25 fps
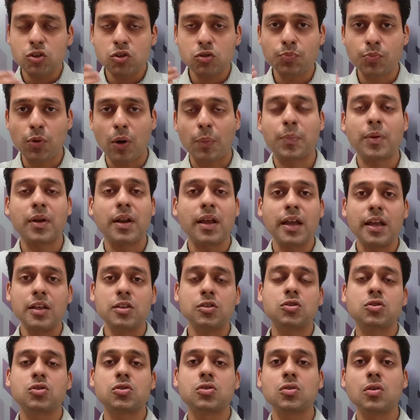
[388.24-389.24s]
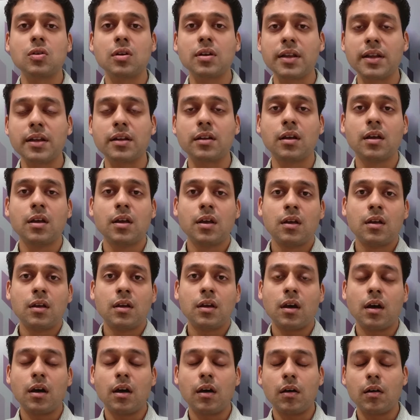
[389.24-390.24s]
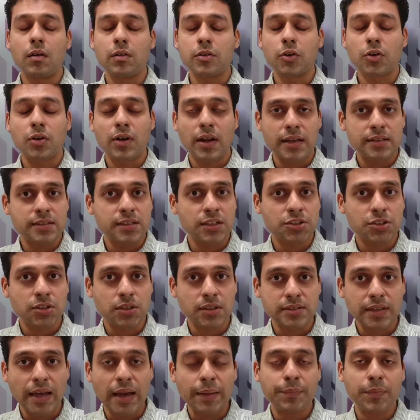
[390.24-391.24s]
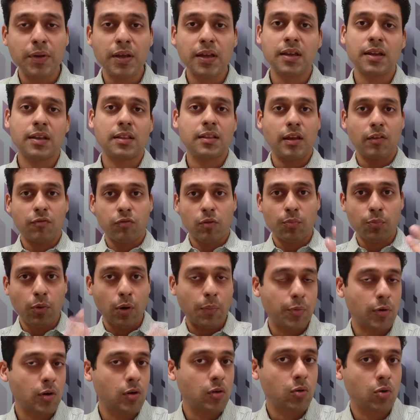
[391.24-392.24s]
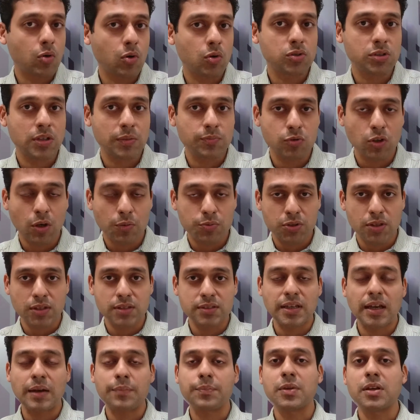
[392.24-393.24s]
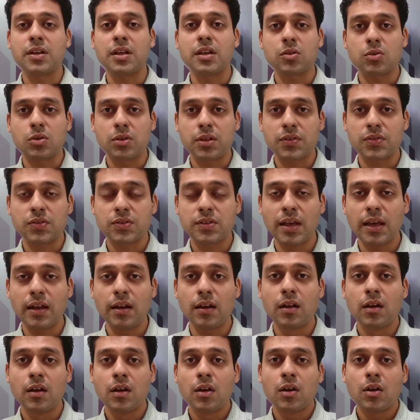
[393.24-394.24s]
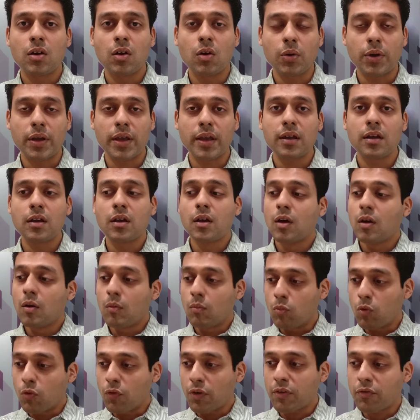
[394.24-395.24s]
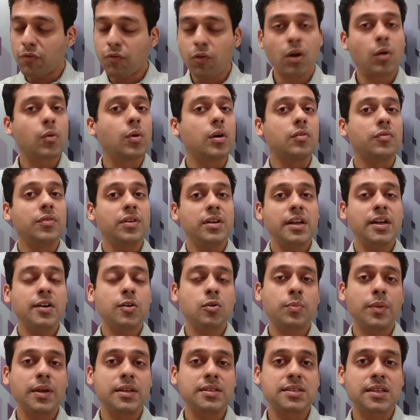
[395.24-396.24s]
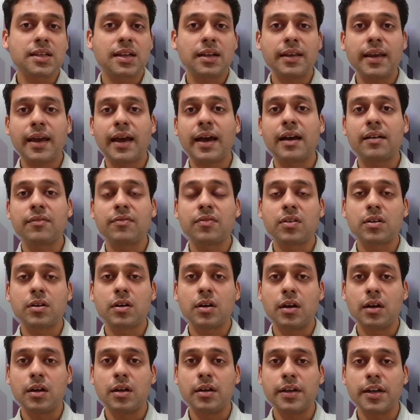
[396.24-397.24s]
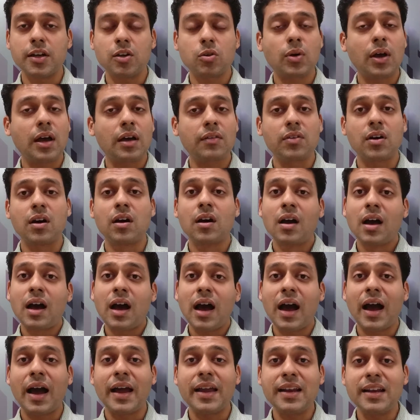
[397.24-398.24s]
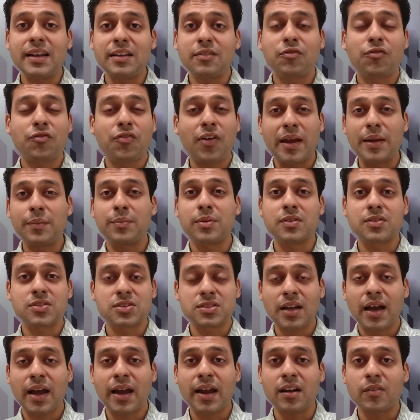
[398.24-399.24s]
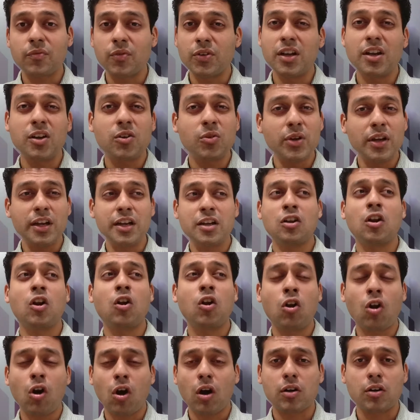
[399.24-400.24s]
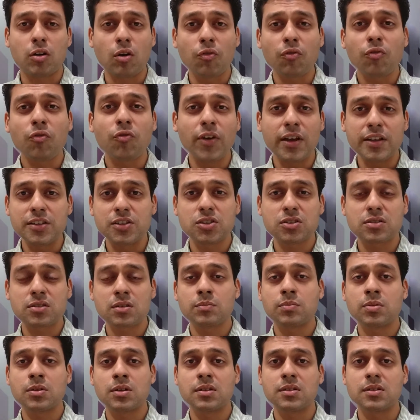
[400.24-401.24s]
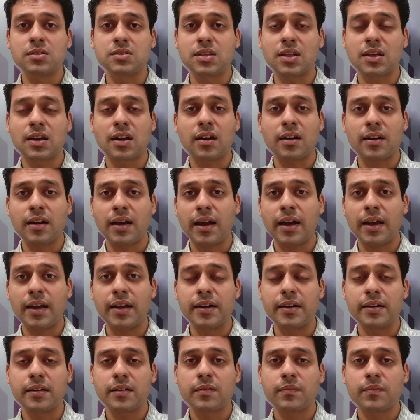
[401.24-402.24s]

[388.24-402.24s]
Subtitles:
proper insulin utilization is happening, and therefore proper glucose absorption is happening into the cell. Okay, moving forward, we need to basically have a highly fibrous diet. We need to eat a lot of vegetables in our diet.